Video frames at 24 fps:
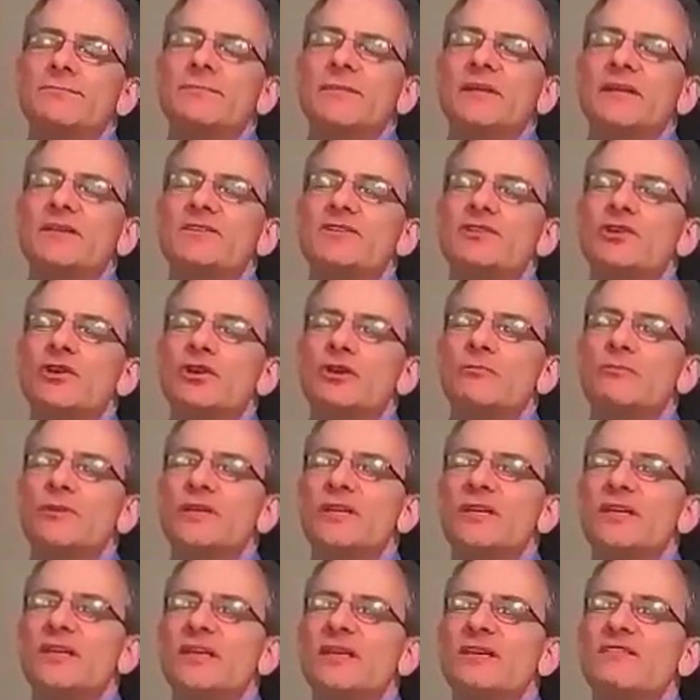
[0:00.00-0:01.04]
it took
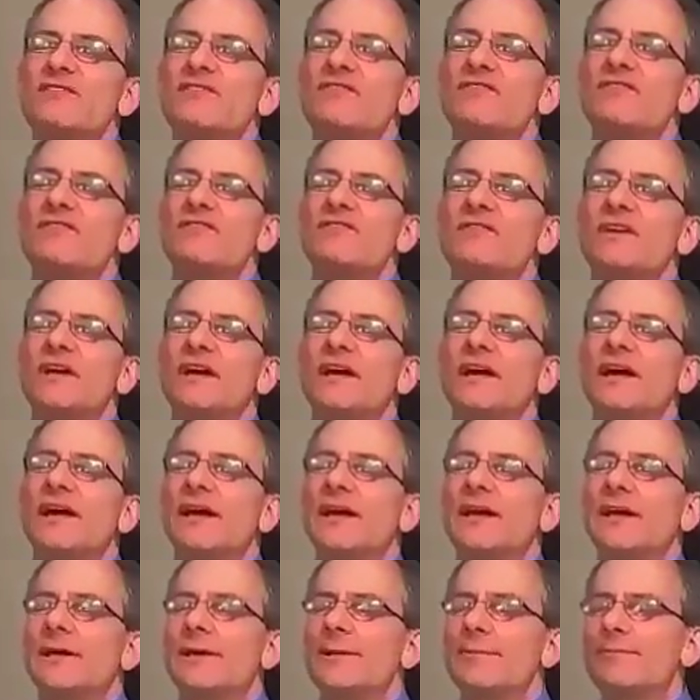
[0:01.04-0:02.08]
me,
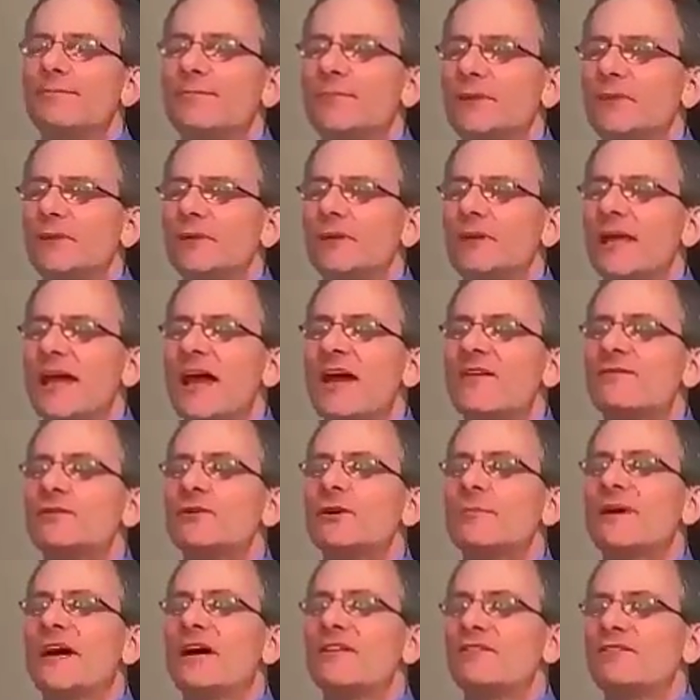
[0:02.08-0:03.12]
after
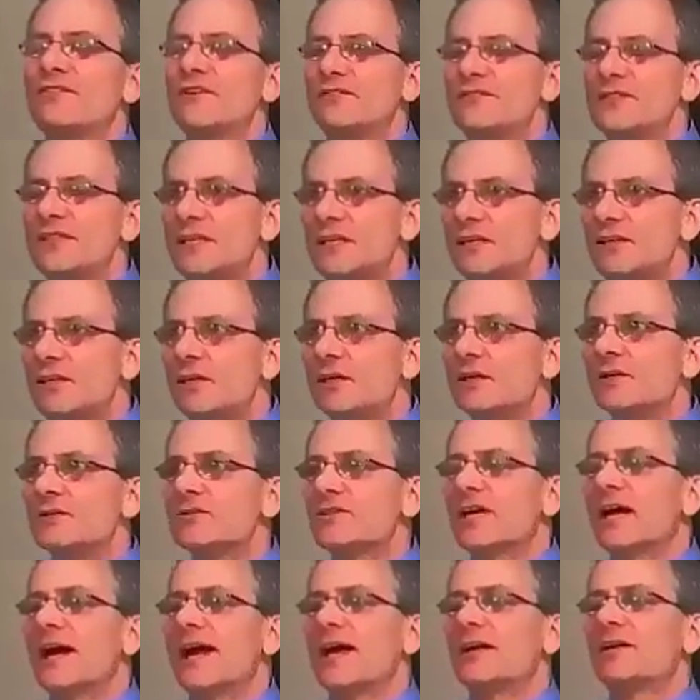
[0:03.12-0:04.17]
about 15 years,
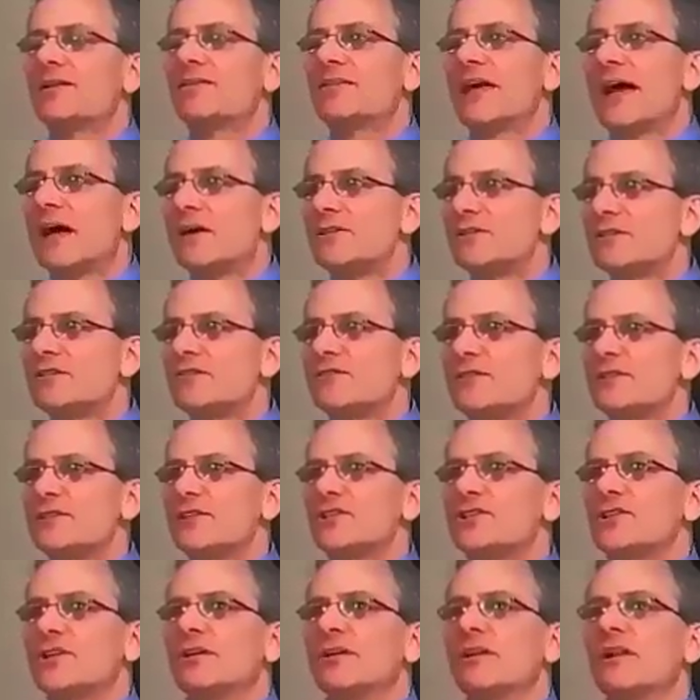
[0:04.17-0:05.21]
I had 1,000
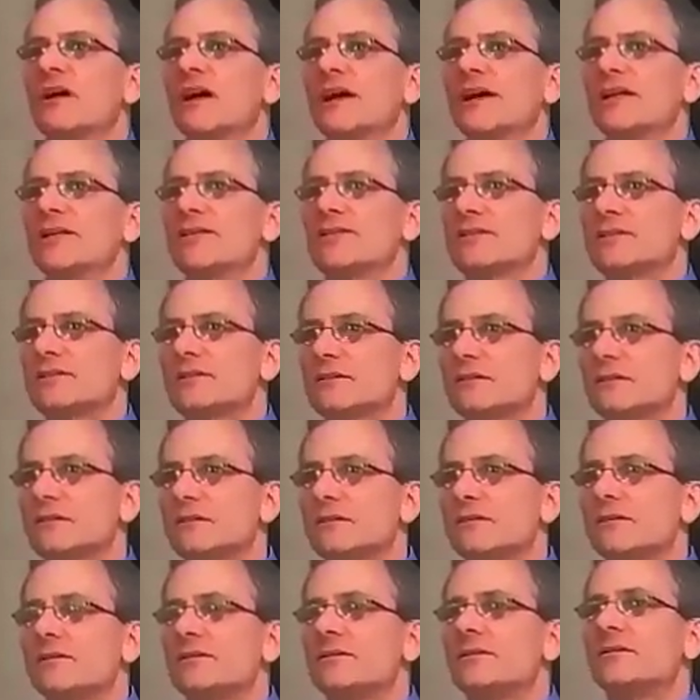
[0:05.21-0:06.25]
physician clients.
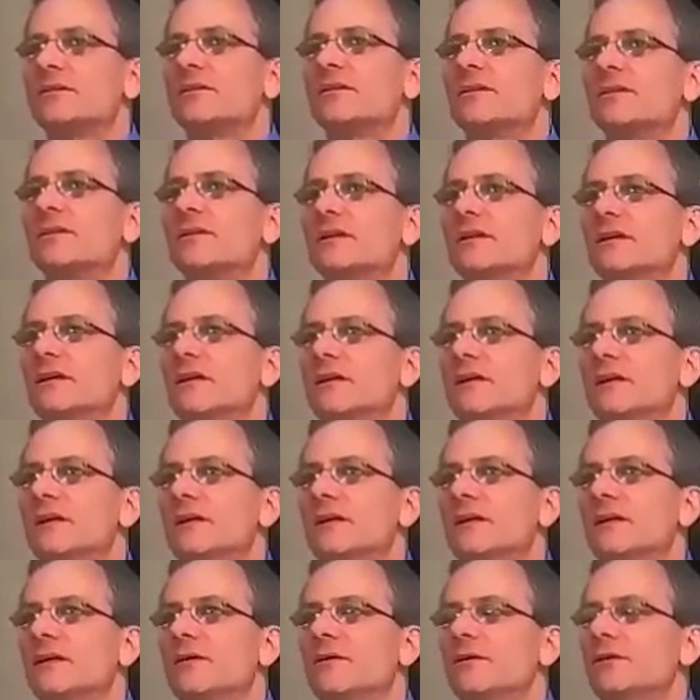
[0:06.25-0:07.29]

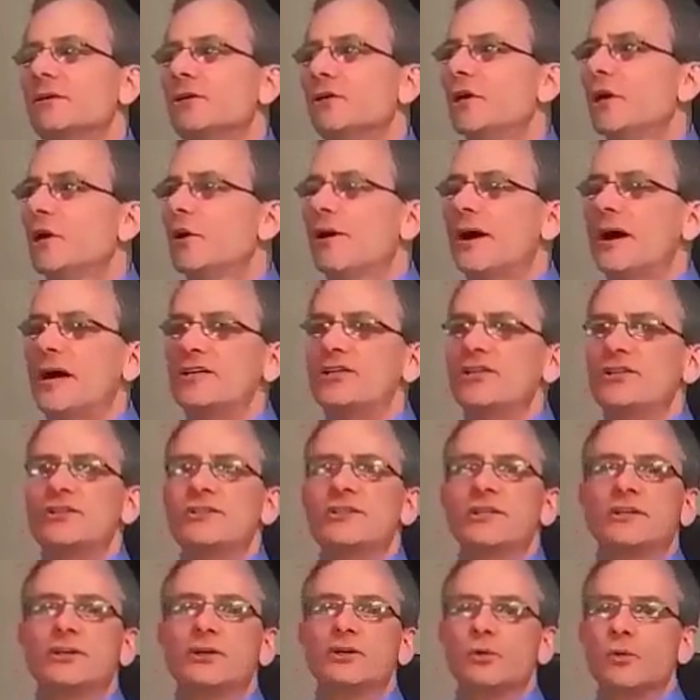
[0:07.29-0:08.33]
I
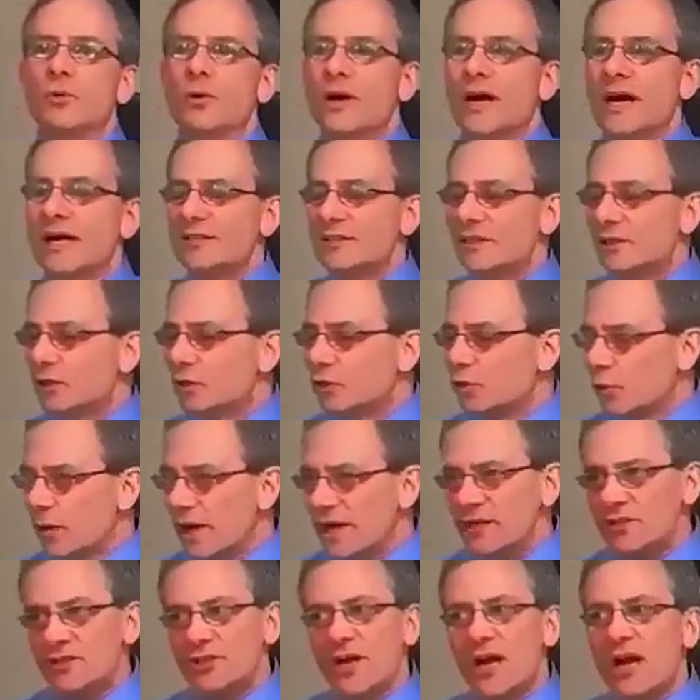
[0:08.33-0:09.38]
did a
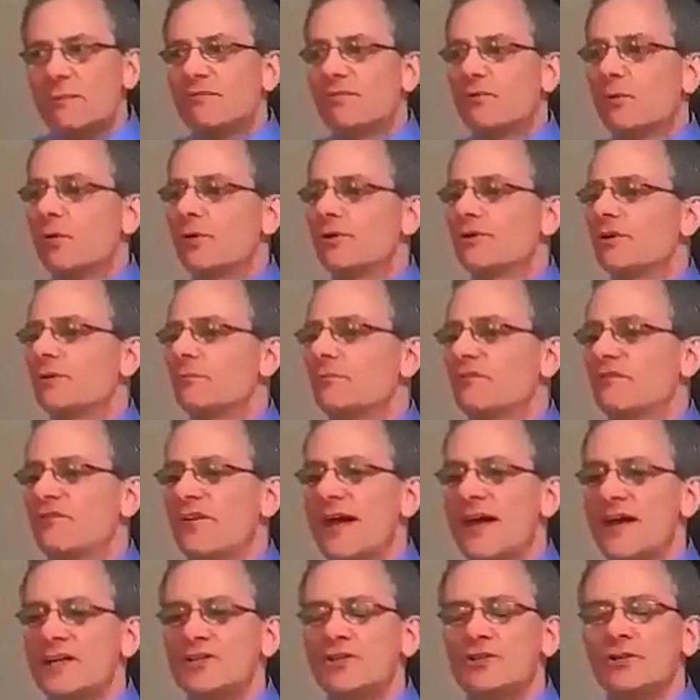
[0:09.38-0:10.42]
great job for them,
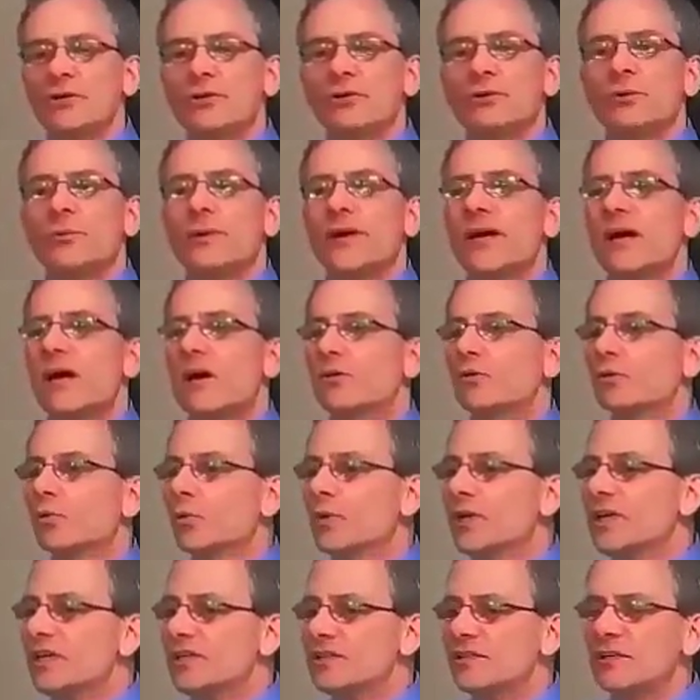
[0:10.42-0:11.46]
fast turnaround,
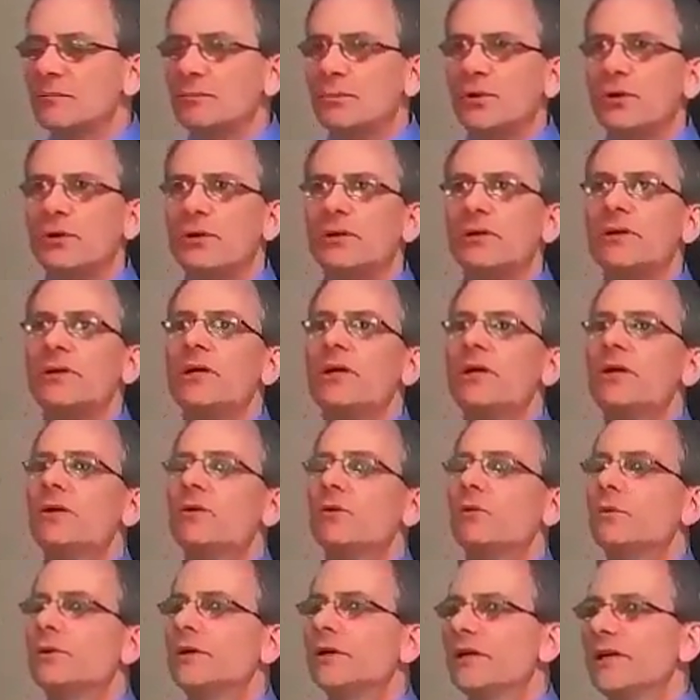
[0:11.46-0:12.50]
reasonable,
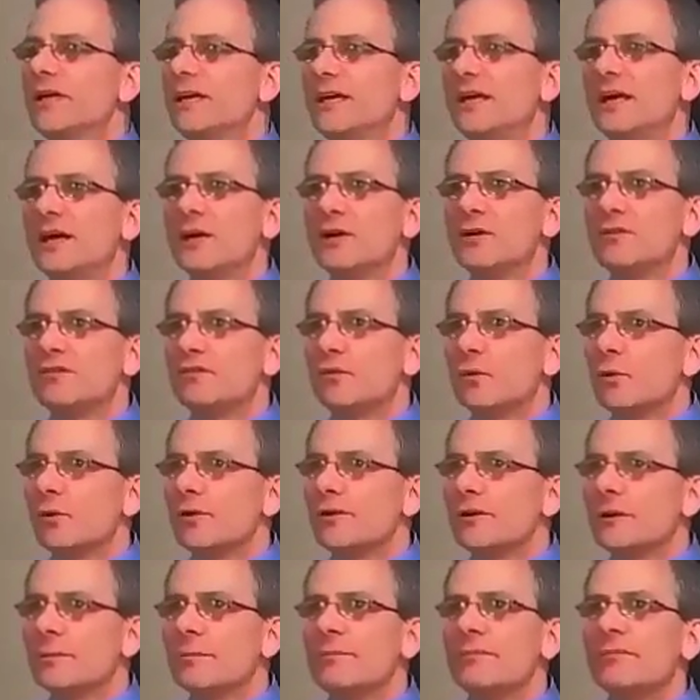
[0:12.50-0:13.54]
really cared for
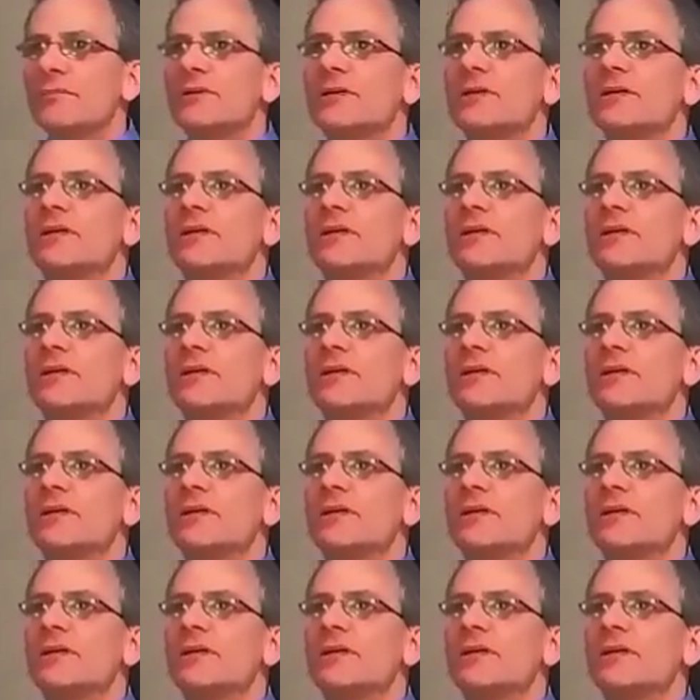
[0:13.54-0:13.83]
them.